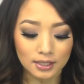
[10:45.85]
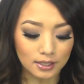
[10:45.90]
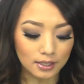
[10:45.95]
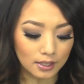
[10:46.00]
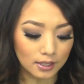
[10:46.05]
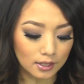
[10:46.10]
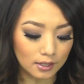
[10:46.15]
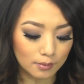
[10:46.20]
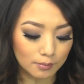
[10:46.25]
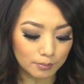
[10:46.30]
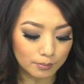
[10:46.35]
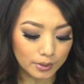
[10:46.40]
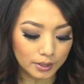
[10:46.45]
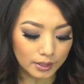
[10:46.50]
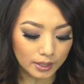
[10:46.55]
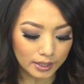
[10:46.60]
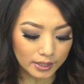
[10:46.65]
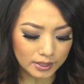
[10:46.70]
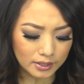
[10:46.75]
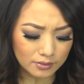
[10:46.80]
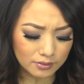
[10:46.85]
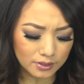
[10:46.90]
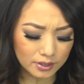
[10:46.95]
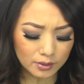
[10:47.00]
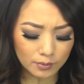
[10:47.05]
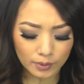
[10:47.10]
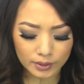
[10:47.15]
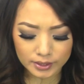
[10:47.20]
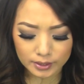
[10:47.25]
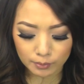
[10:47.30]
But I didn't
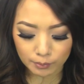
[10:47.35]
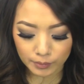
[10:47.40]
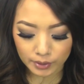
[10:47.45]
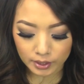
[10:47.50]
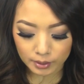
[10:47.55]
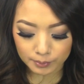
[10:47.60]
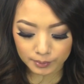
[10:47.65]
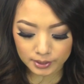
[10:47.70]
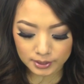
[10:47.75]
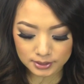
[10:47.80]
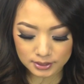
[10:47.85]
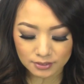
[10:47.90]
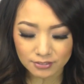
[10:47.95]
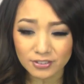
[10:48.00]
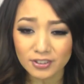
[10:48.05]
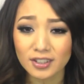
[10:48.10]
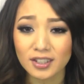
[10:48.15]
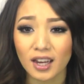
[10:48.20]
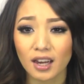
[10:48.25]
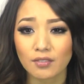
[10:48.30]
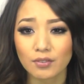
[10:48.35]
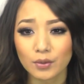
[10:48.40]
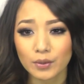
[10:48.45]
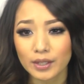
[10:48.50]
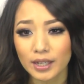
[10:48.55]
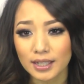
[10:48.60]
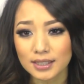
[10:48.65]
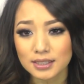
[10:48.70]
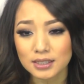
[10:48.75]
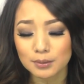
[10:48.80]
really want the Mia because I feel like
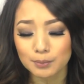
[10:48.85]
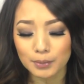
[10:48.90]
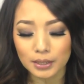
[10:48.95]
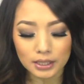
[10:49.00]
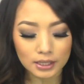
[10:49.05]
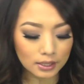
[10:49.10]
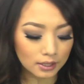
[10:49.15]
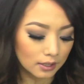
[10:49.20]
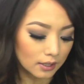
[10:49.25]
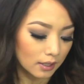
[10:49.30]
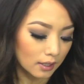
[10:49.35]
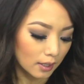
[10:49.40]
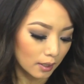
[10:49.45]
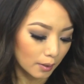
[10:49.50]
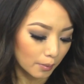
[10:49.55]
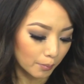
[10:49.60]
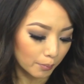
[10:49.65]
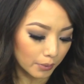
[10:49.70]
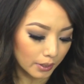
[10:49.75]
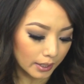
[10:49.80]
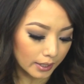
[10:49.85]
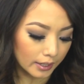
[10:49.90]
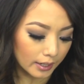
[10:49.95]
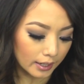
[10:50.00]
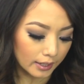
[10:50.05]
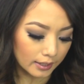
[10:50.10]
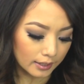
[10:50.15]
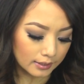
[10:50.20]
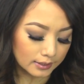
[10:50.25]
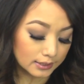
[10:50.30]
everyone has the Mia. But
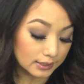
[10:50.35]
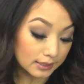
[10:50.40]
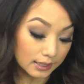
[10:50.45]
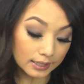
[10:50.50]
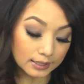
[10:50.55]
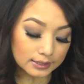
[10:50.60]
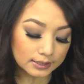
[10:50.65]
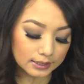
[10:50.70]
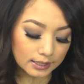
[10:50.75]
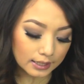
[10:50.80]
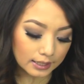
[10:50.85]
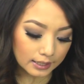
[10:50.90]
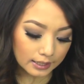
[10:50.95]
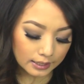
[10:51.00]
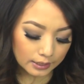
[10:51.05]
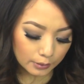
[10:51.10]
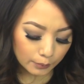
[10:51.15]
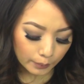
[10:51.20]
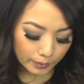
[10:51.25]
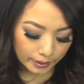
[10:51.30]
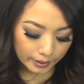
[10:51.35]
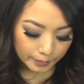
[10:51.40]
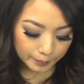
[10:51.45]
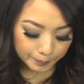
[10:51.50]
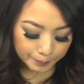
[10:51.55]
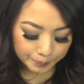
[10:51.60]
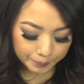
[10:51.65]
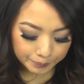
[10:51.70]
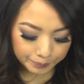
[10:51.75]
I decided to get it anyway.